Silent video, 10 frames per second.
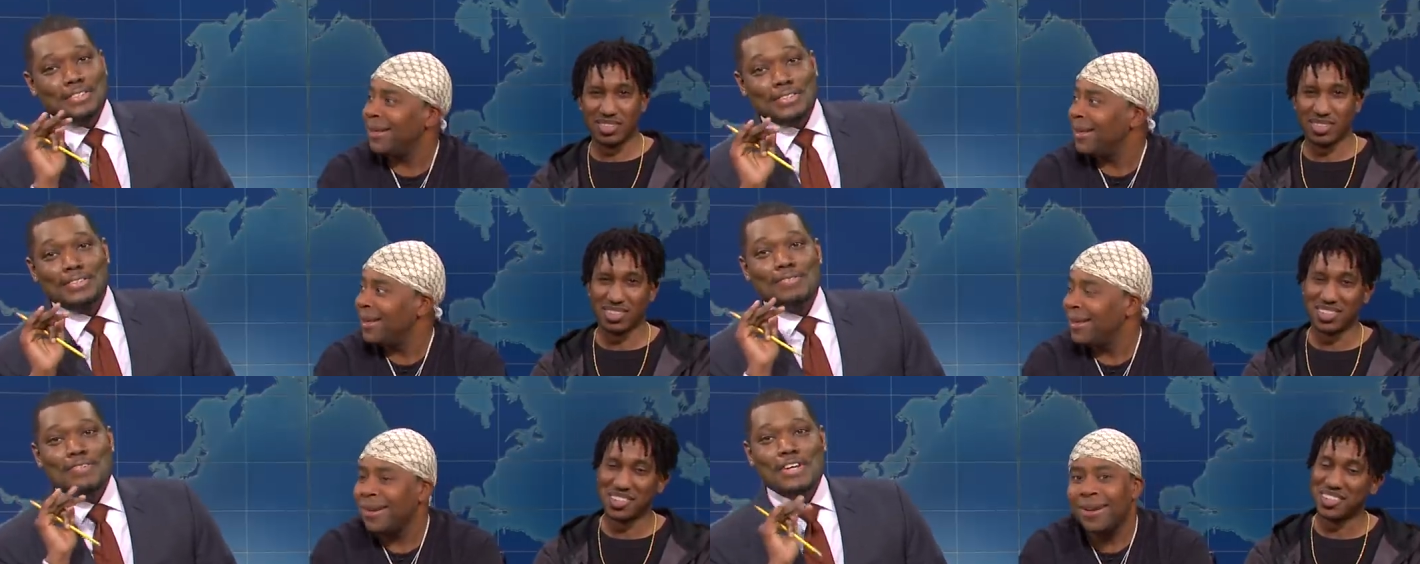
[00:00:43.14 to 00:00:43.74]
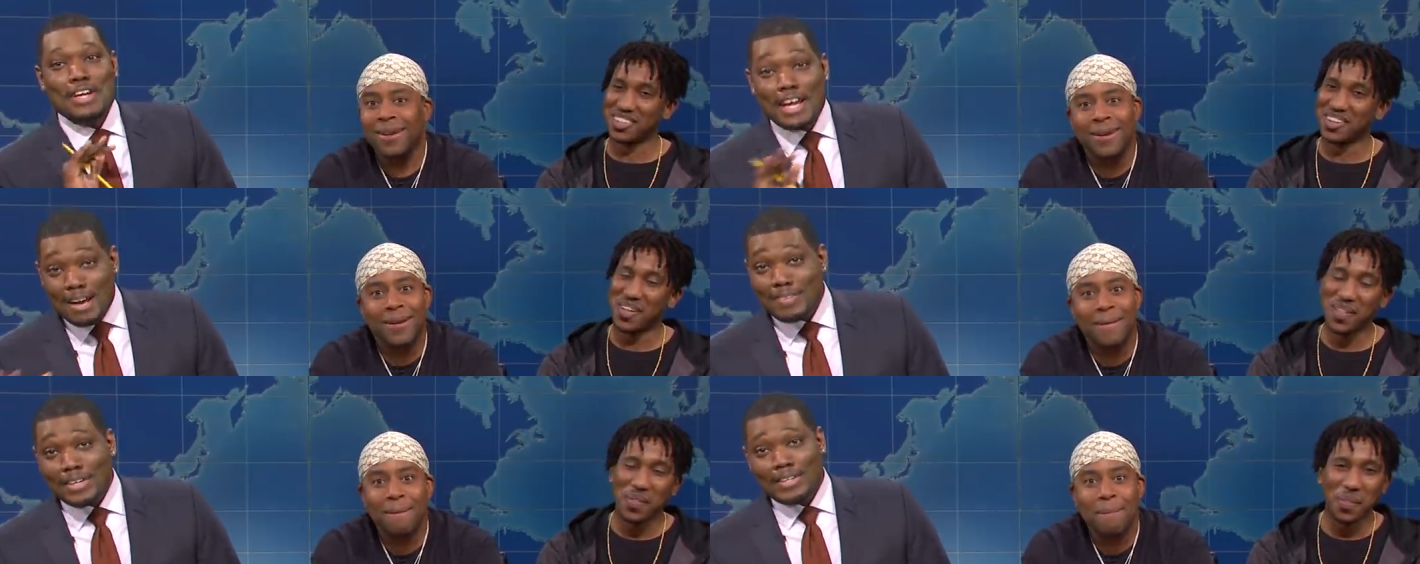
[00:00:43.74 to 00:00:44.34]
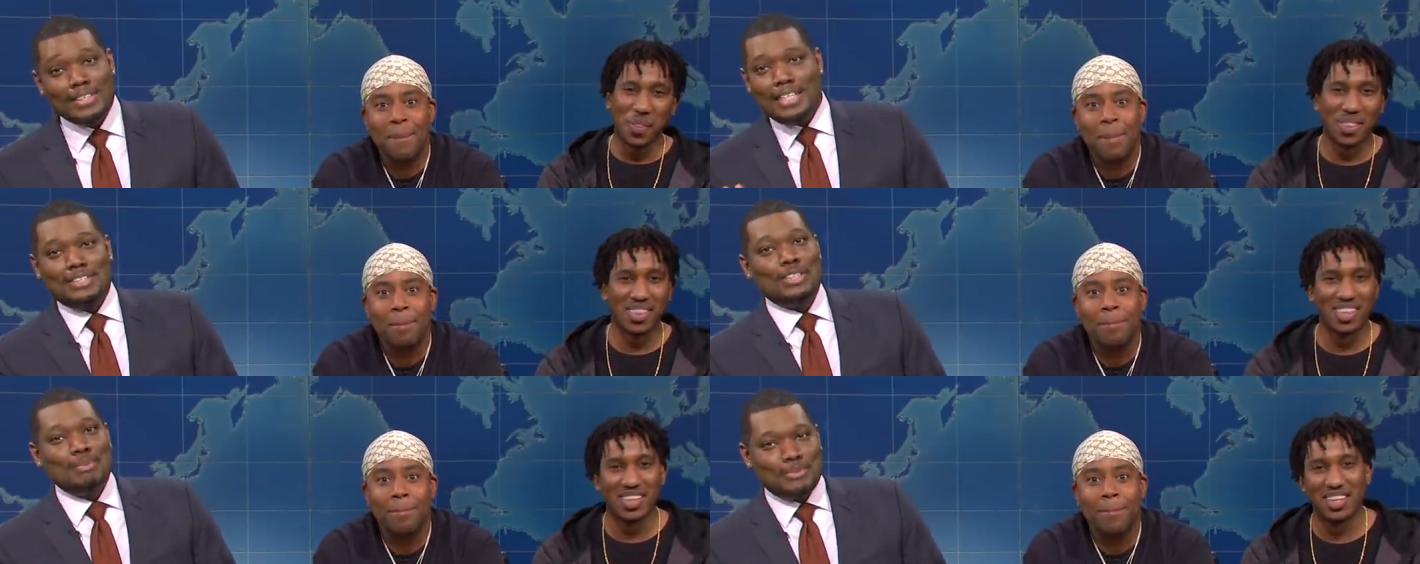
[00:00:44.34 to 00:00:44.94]
Speaker 1: two have never heard
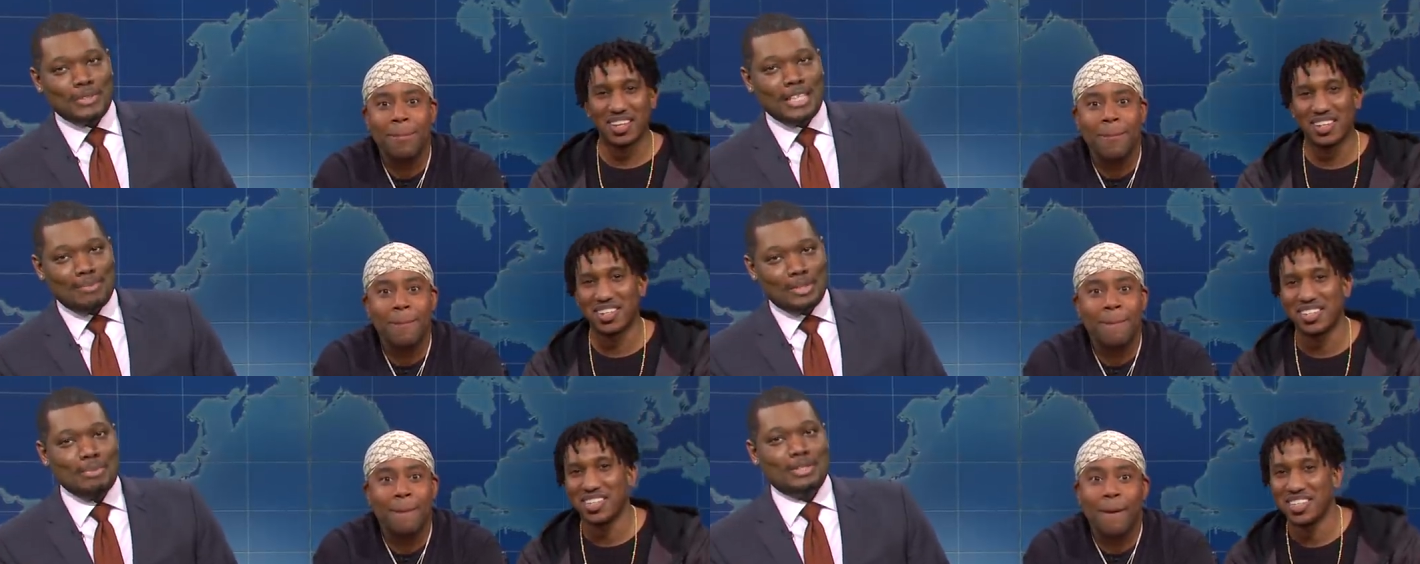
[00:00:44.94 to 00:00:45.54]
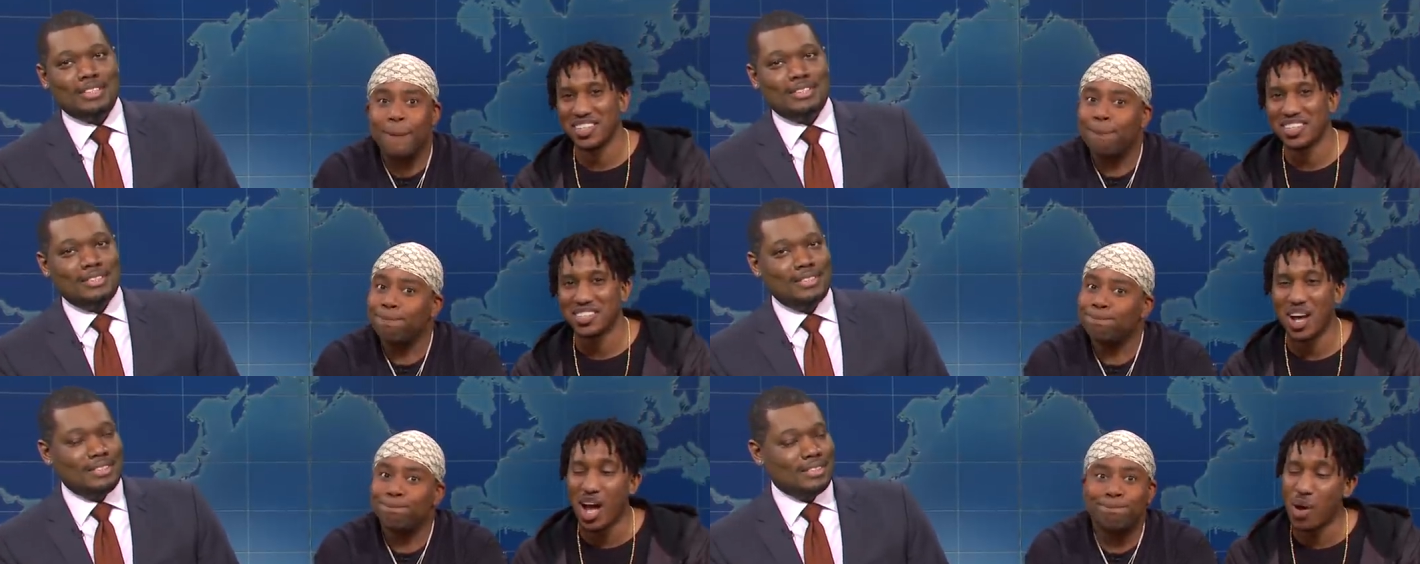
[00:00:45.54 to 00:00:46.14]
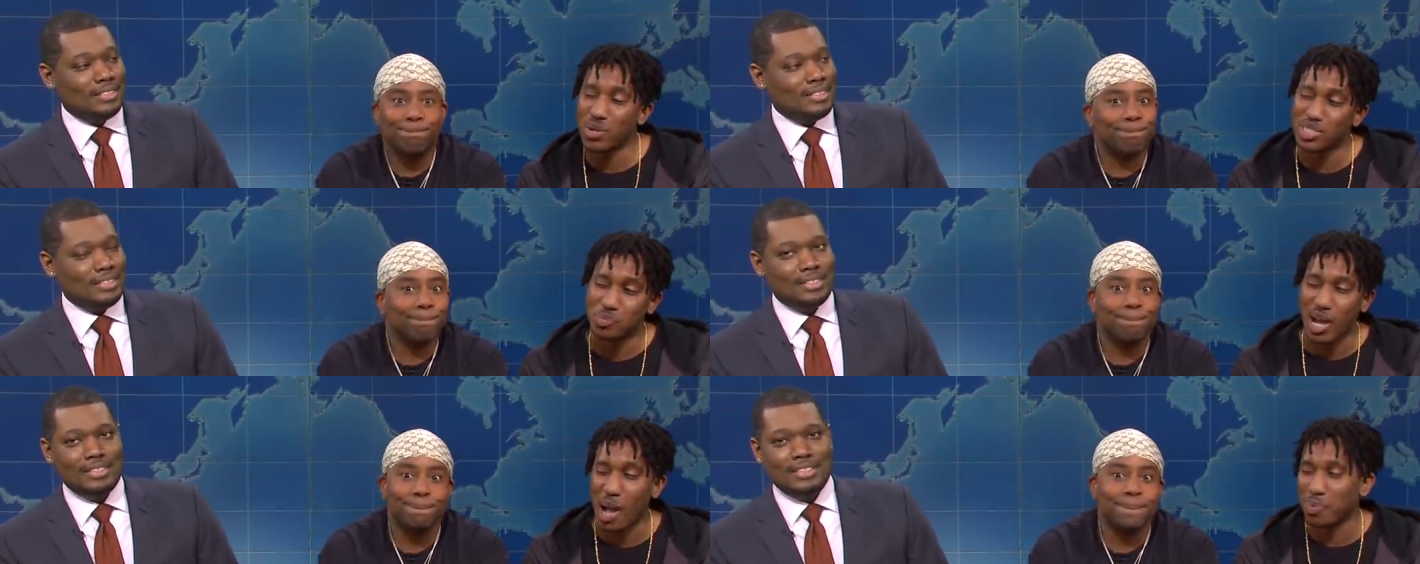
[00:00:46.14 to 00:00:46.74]
that song before that moment. Nah, was
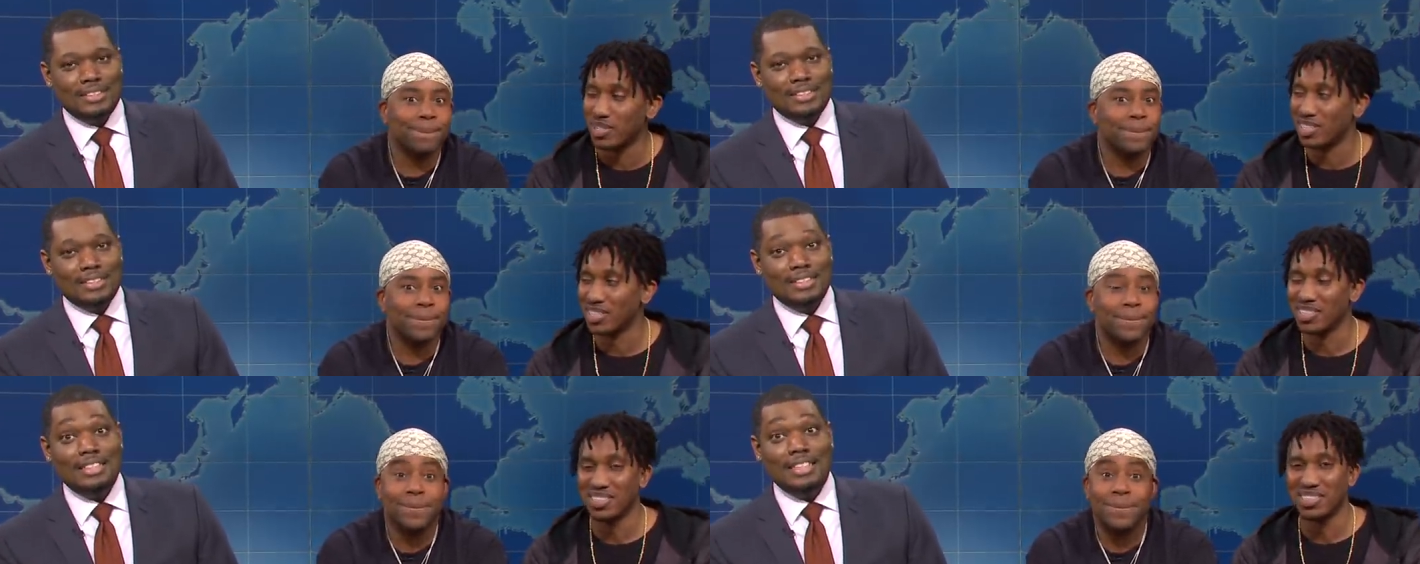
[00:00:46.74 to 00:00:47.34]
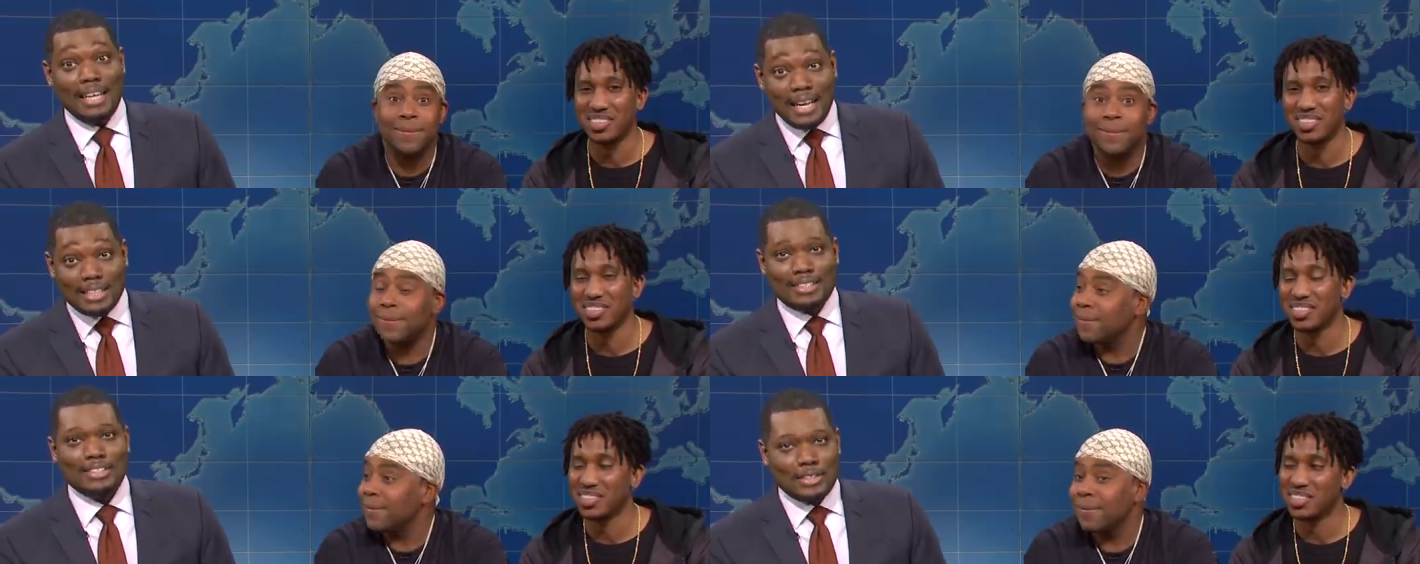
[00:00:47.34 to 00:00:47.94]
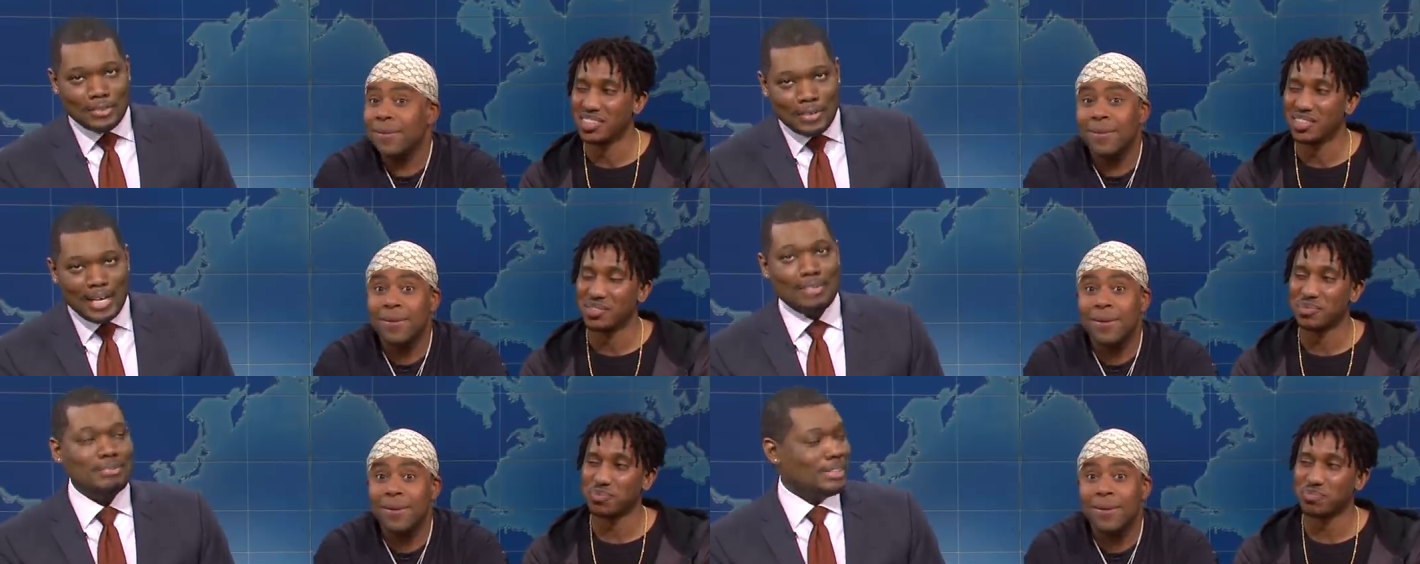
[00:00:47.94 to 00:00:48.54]
it popular? Yes,
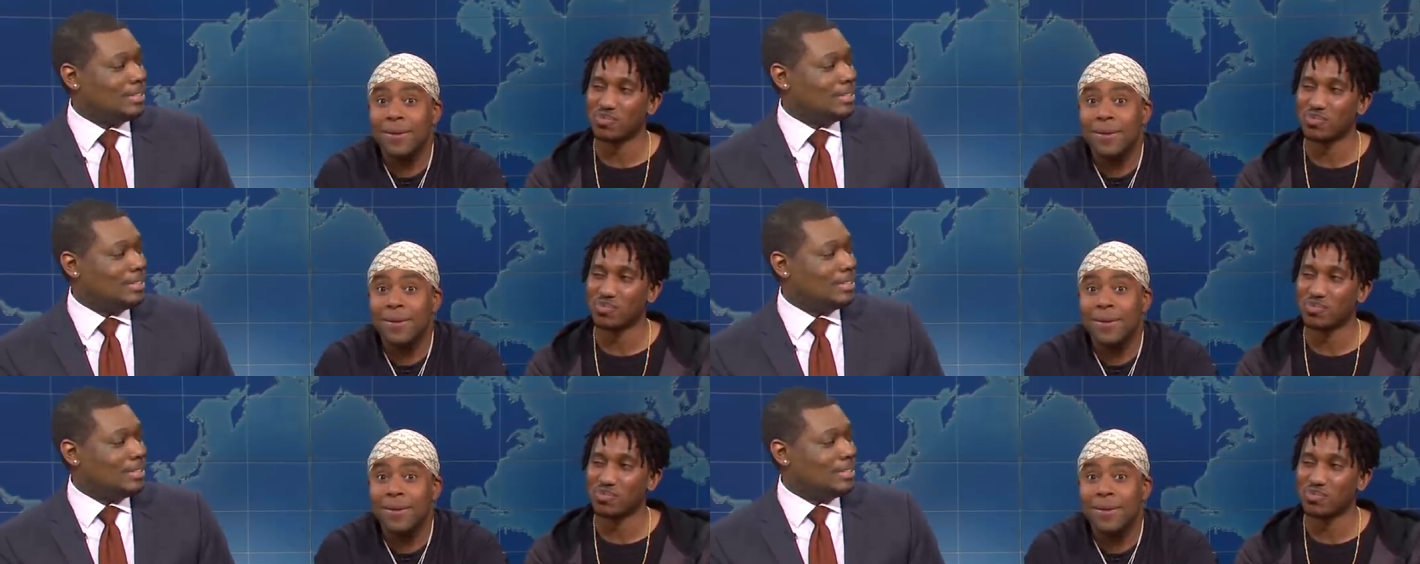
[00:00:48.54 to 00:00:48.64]
incredibly.